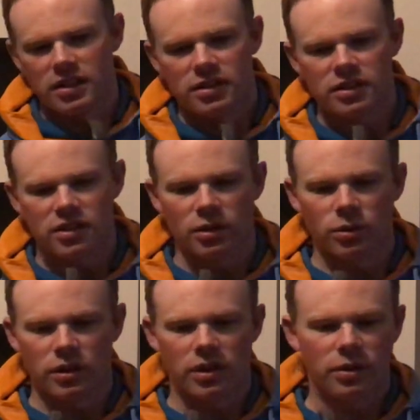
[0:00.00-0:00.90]

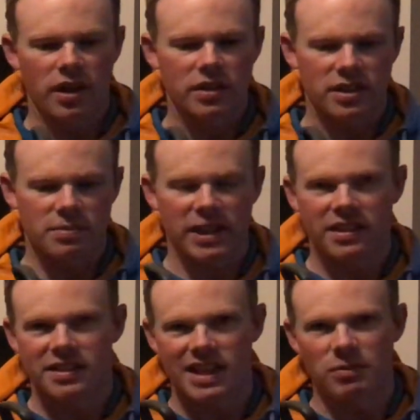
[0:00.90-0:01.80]
So you can't expect
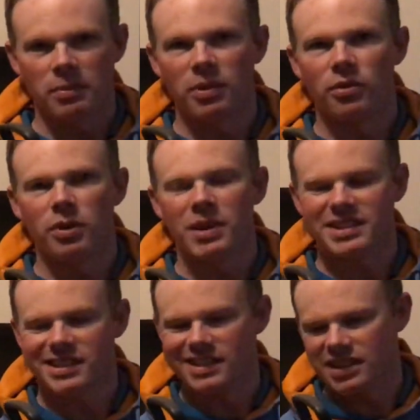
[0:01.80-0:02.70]
the same
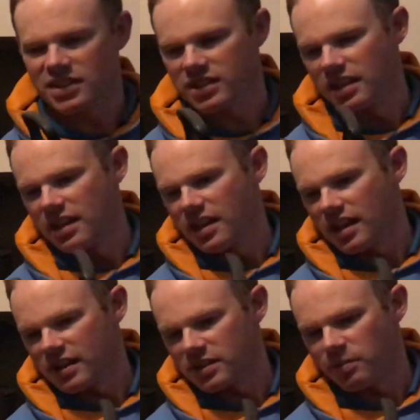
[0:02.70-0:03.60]
robustness
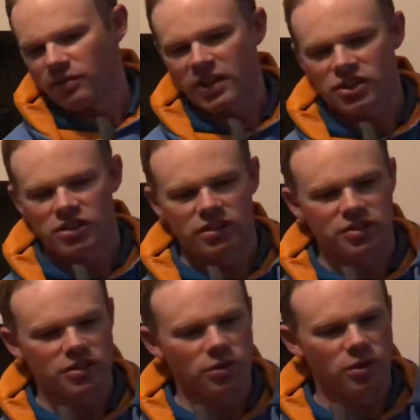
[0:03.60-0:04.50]
as a professional
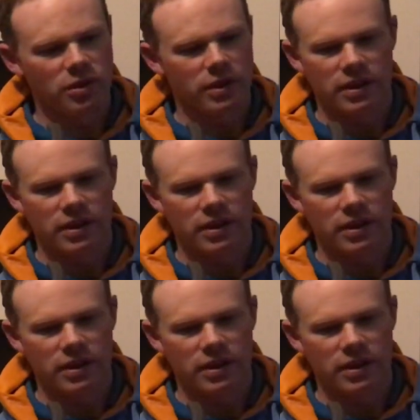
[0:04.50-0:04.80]
saw.